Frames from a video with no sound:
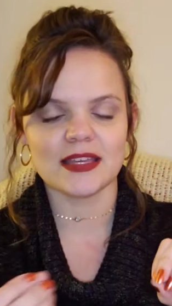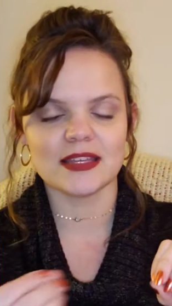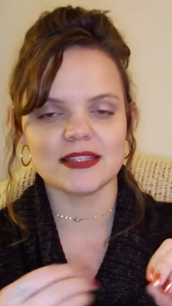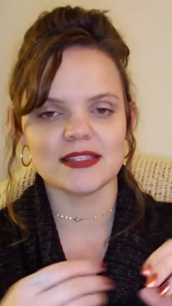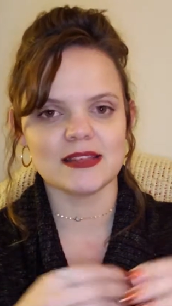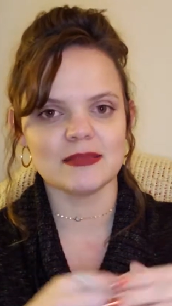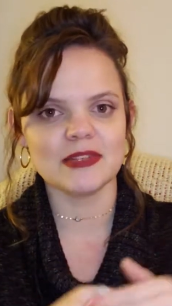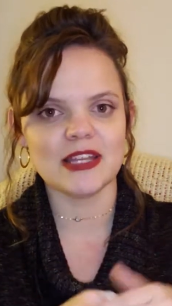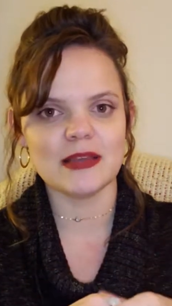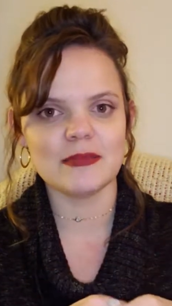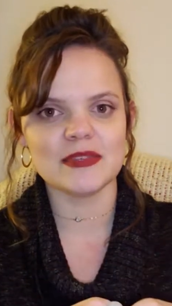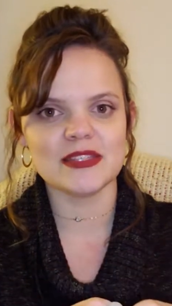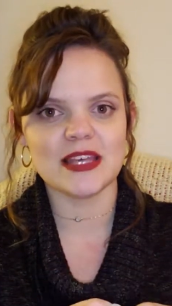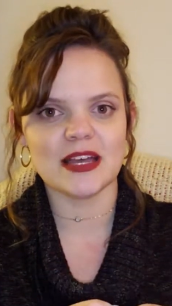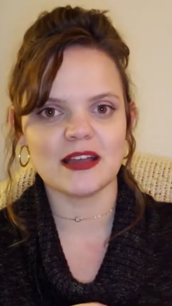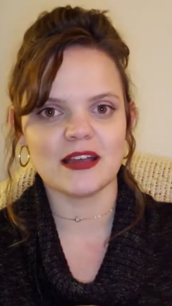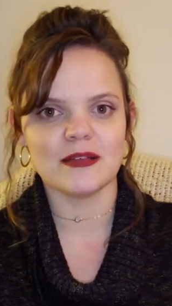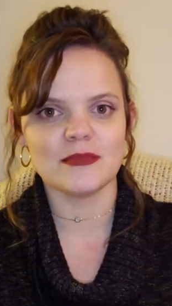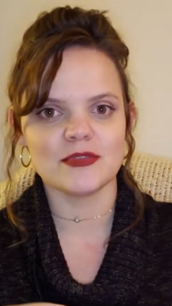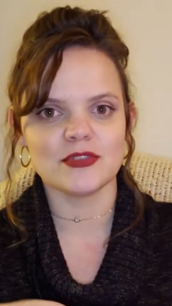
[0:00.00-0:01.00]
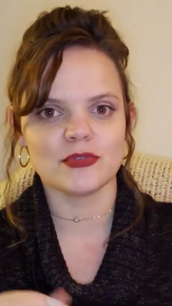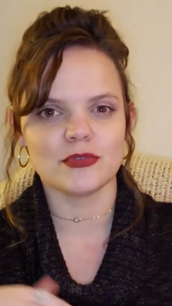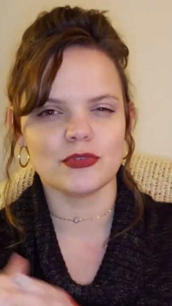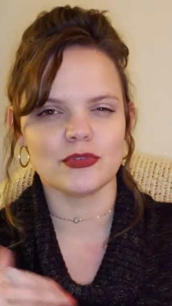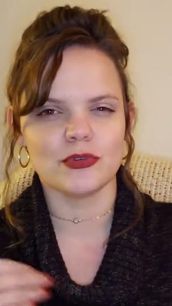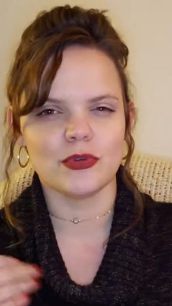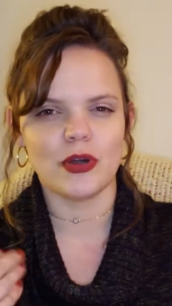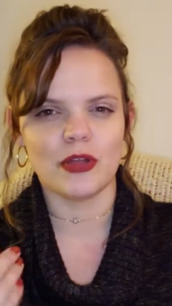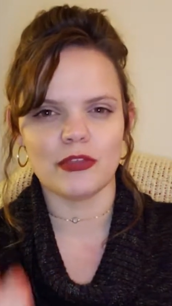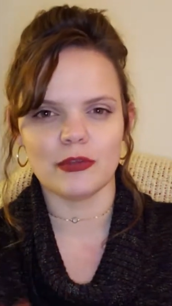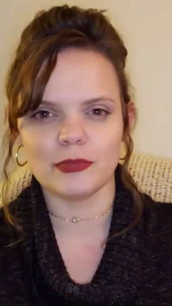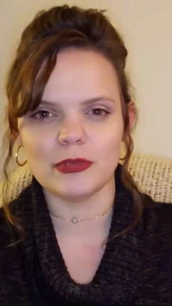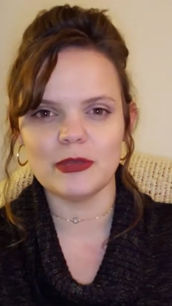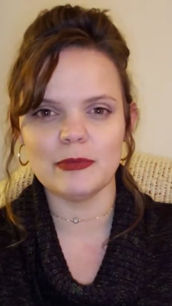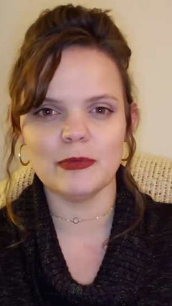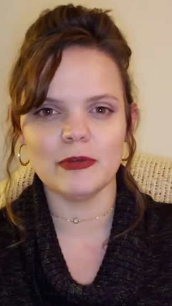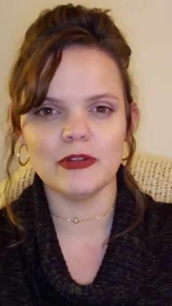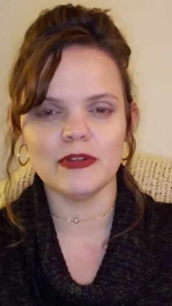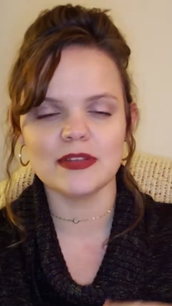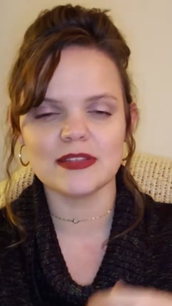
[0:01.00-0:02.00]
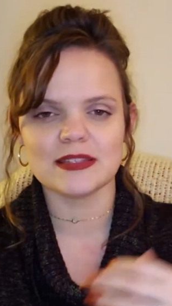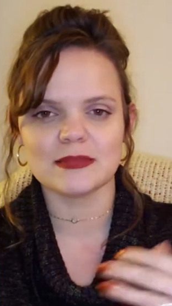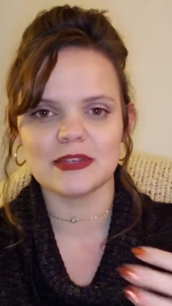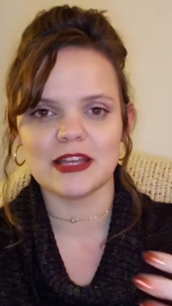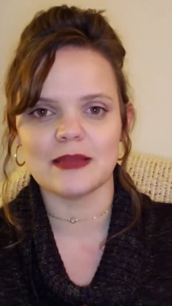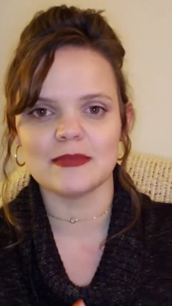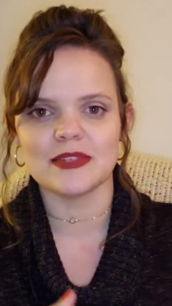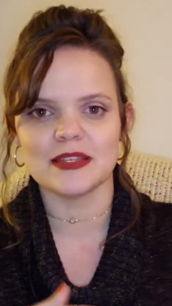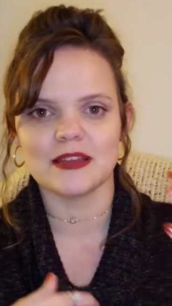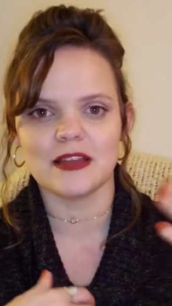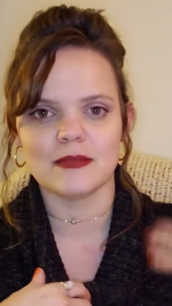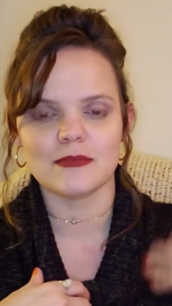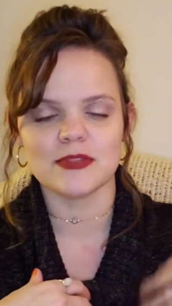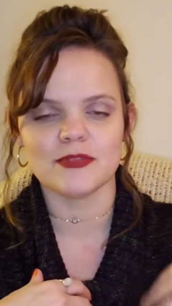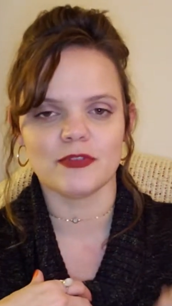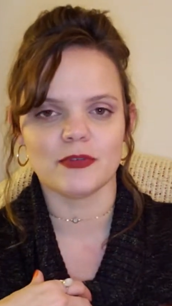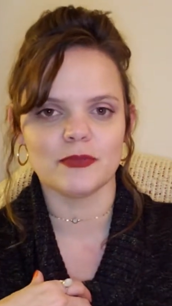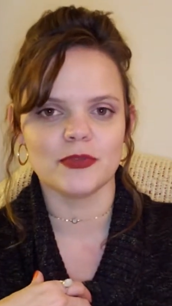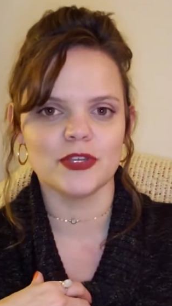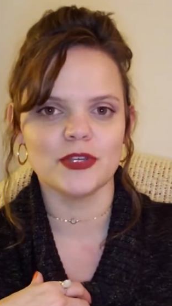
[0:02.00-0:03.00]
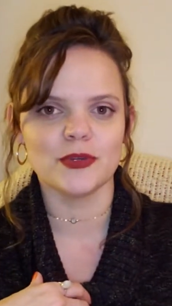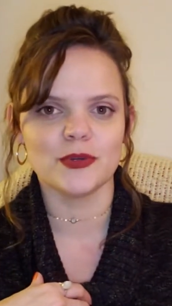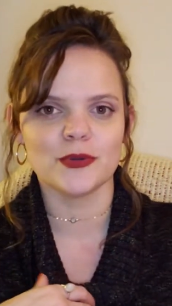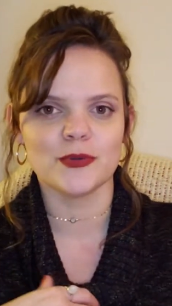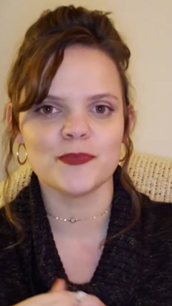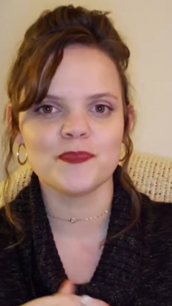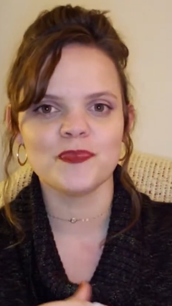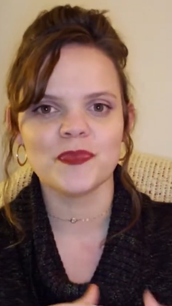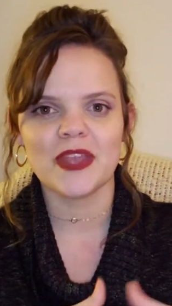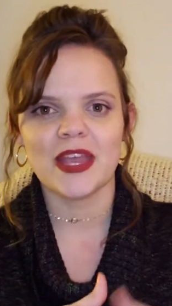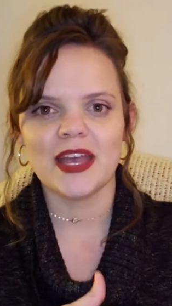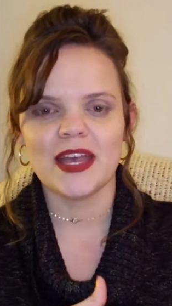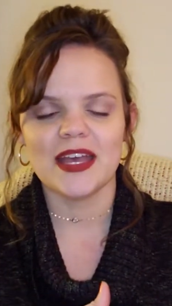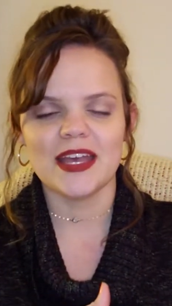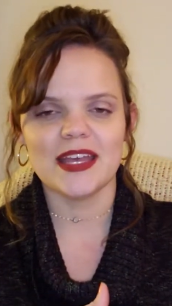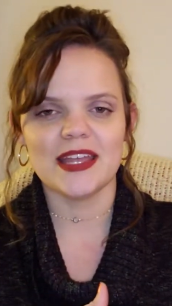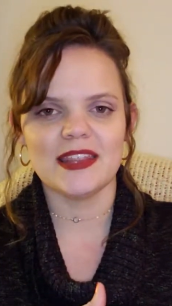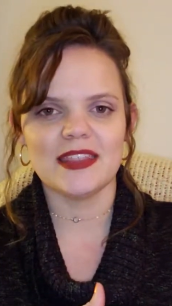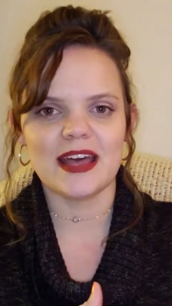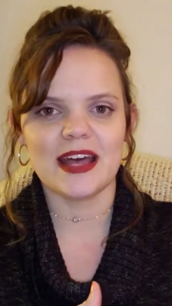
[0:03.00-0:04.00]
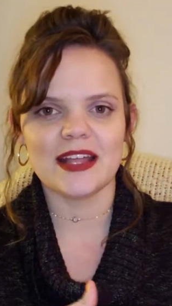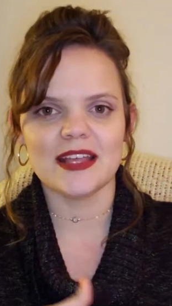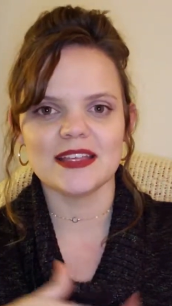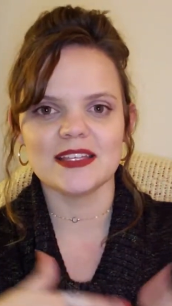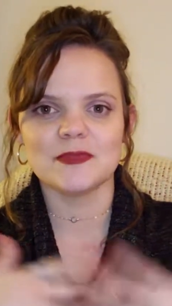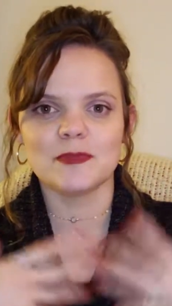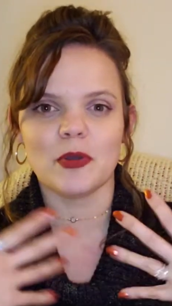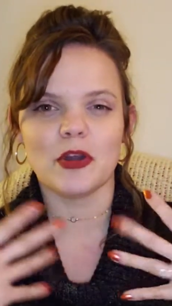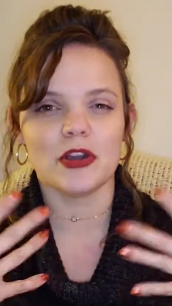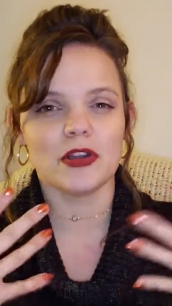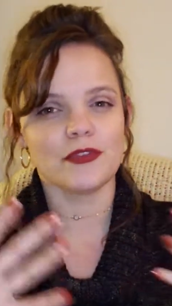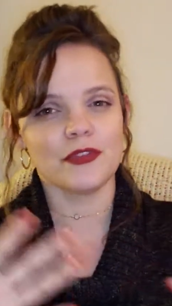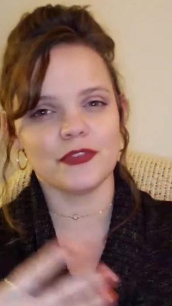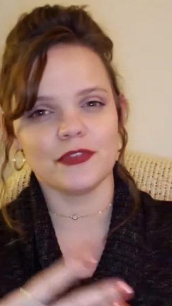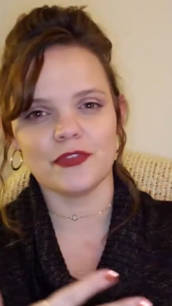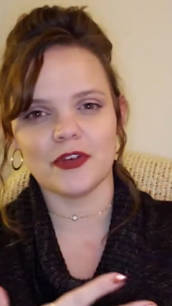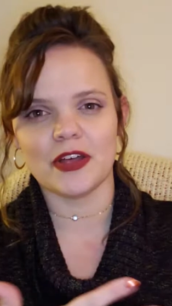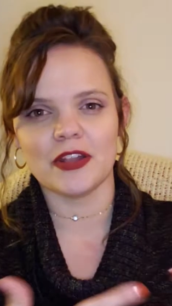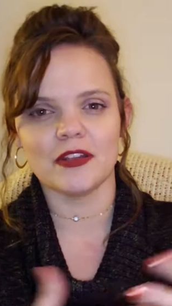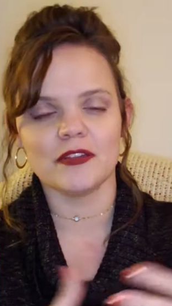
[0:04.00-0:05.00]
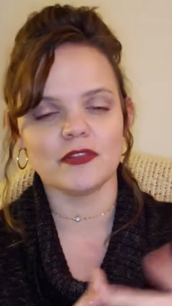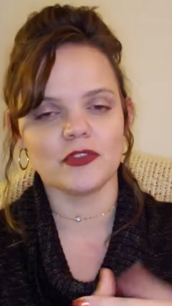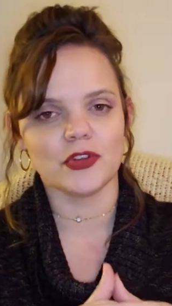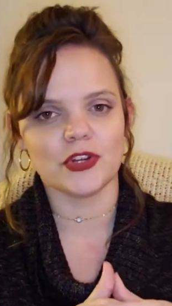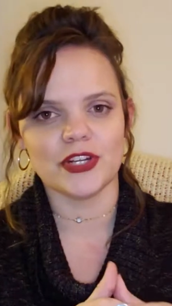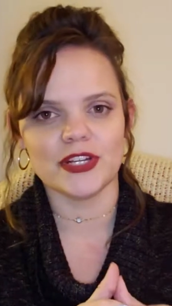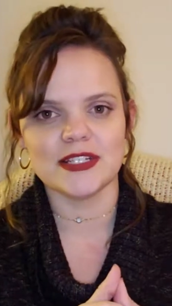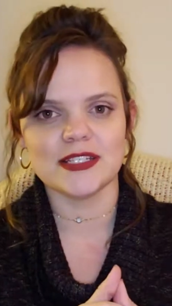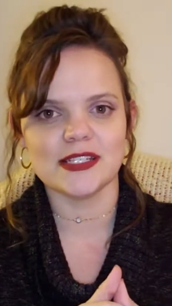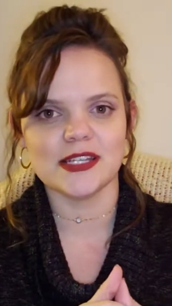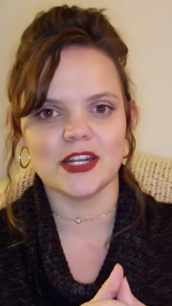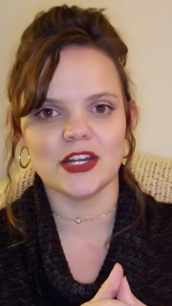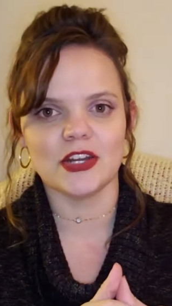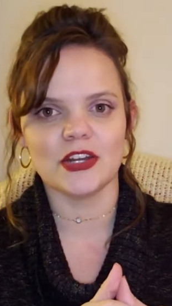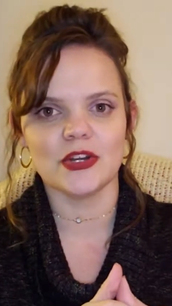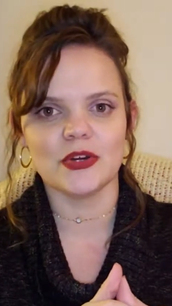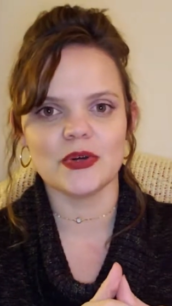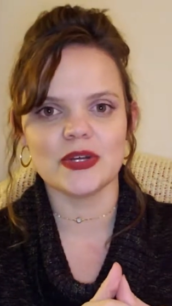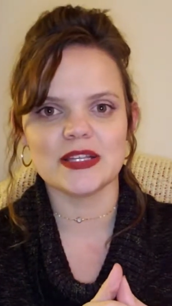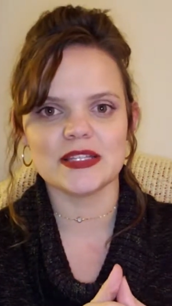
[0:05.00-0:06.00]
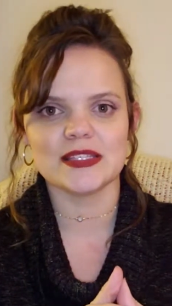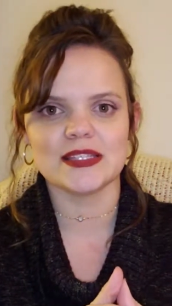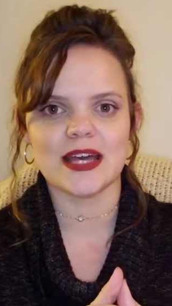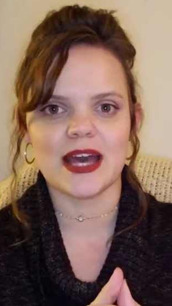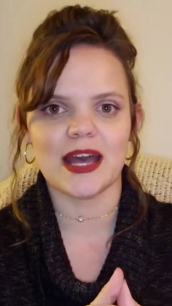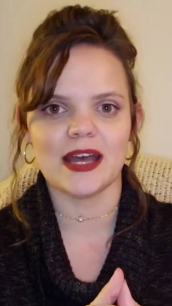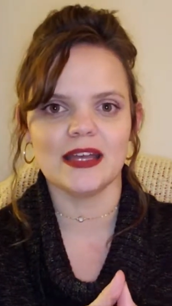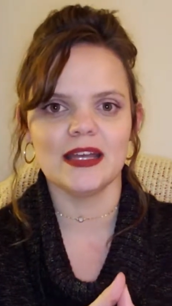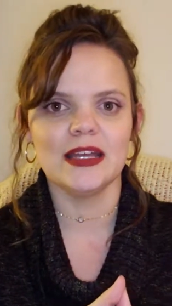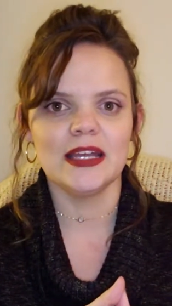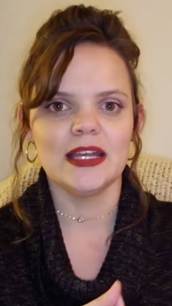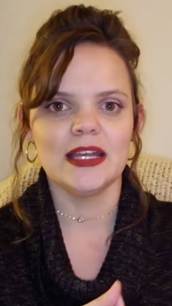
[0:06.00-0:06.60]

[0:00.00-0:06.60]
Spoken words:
Sometimes that comes through other people, sometimes it comes from you, and that is part of the fun of learning tarot, is that